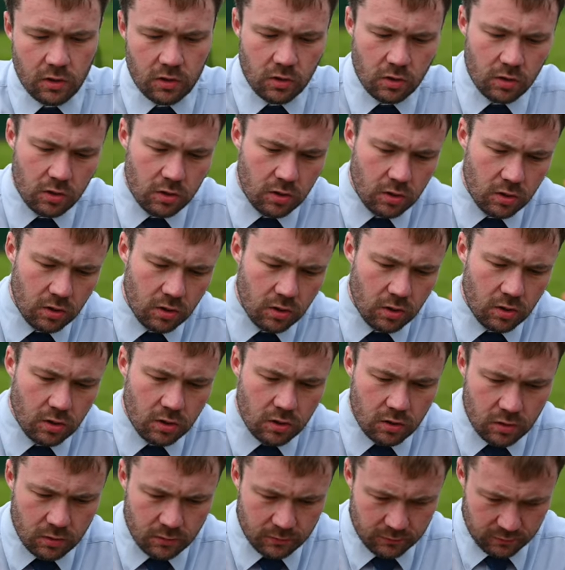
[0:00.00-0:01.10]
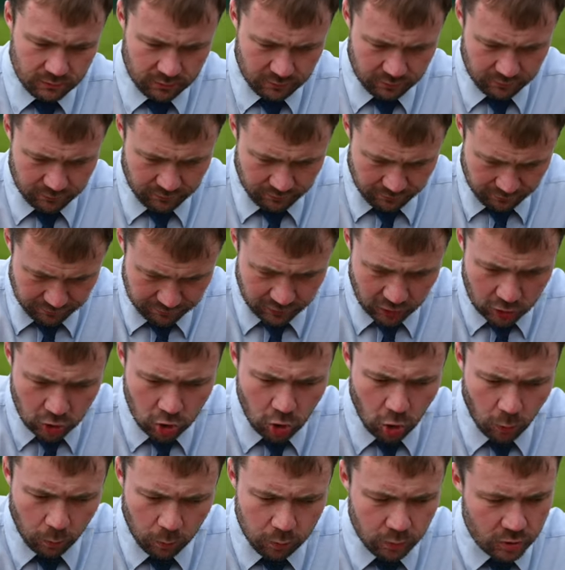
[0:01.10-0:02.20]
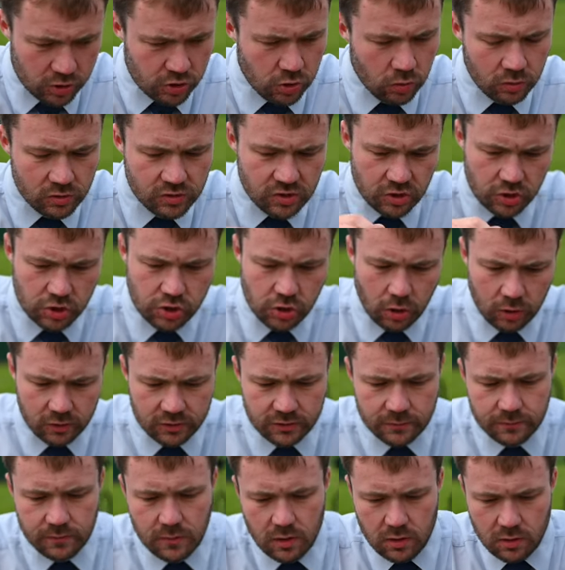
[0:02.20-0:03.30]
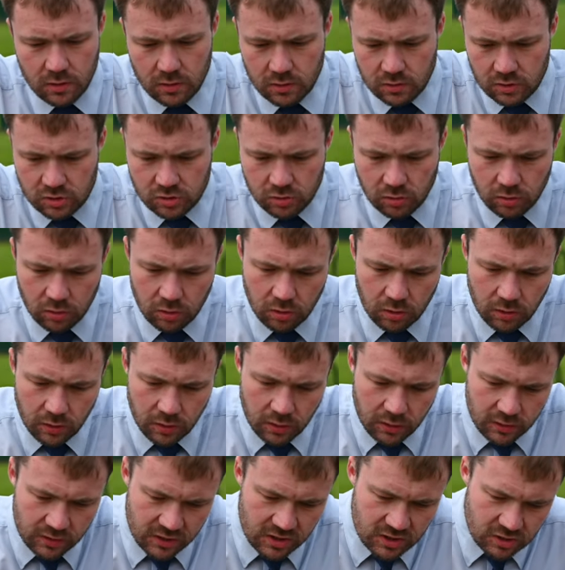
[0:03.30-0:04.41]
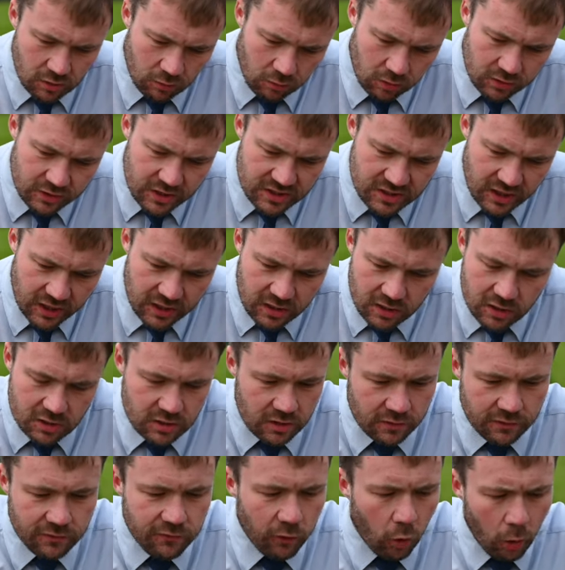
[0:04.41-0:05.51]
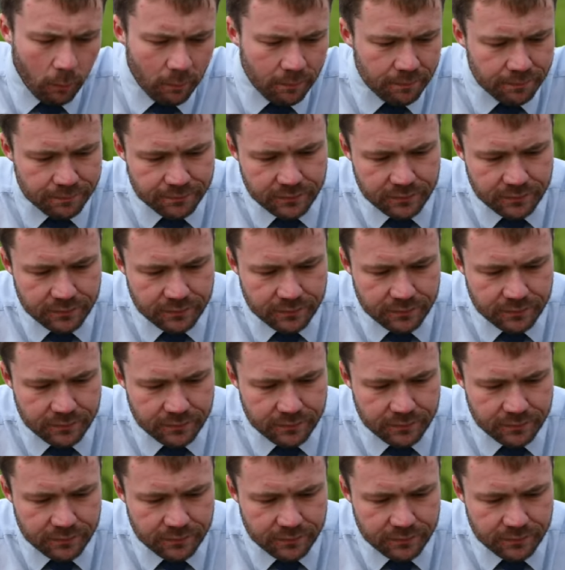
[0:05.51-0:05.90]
the cup which holds the shot. So these are all designed to deform